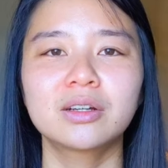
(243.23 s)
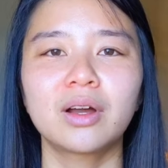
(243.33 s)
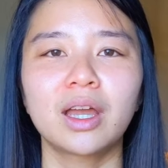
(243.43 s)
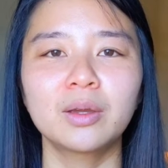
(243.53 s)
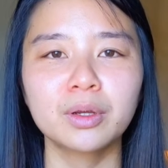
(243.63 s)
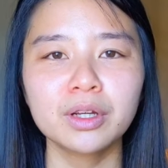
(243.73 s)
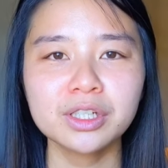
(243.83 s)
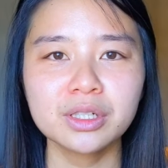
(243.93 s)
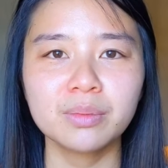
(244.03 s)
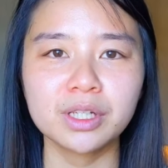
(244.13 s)
so at
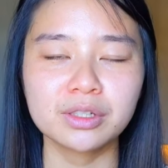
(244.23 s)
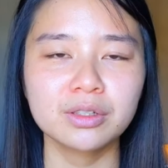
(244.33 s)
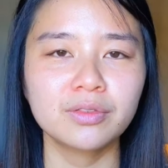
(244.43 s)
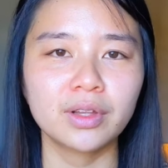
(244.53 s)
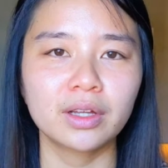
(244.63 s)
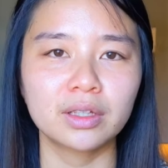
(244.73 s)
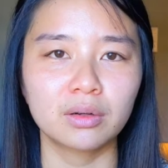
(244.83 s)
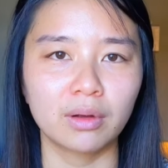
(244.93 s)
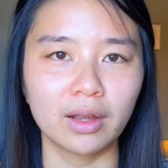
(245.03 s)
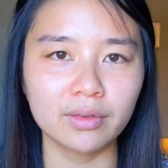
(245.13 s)
immigration, make sure you fill out the
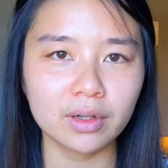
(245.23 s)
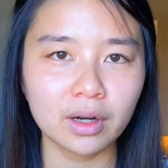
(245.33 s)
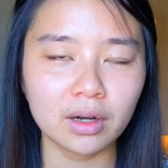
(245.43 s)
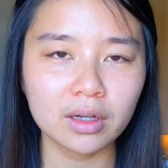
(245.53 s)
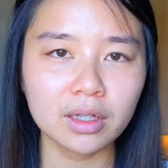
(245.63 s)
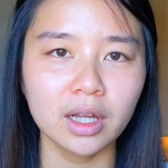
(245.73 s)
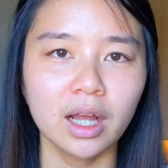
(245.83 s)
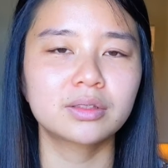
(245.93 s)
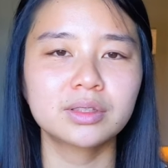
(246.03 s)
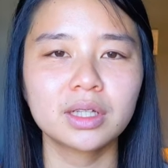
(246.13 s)
arrival card.
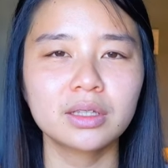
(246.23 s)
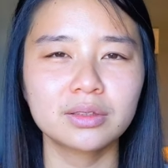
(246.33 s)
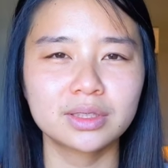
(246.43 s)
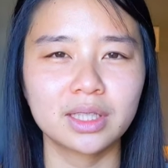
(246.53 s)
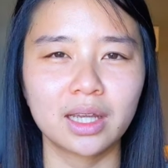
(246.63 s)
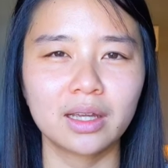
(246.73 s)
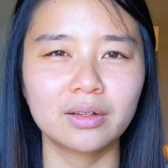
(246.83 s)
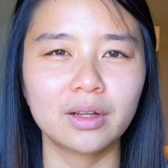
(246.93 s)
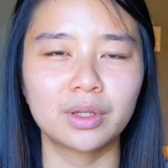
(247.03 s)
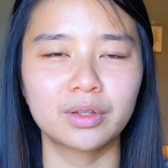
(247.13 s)
There's like a little
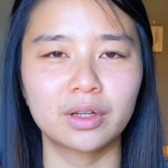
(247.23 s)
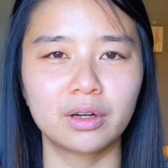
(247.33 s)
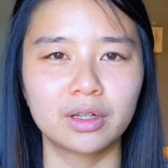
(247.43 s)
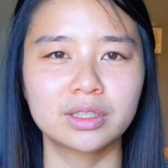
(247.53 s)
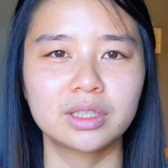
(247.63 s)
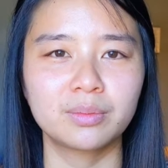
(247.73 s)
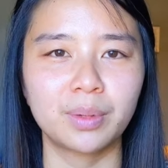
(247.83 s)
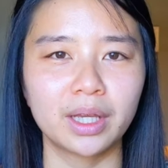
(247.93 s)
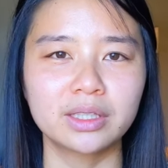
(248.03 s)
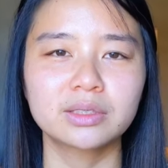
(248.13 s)
stand with all the cards and
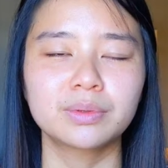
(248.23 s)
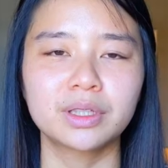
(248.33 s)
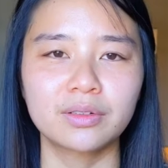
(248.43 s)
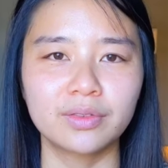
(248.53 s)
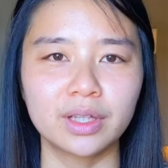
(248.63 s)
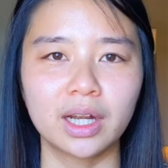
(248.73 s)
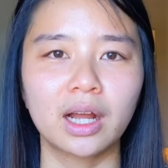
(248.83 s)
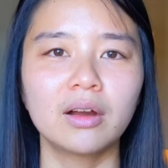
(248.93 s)
pens where you can fill it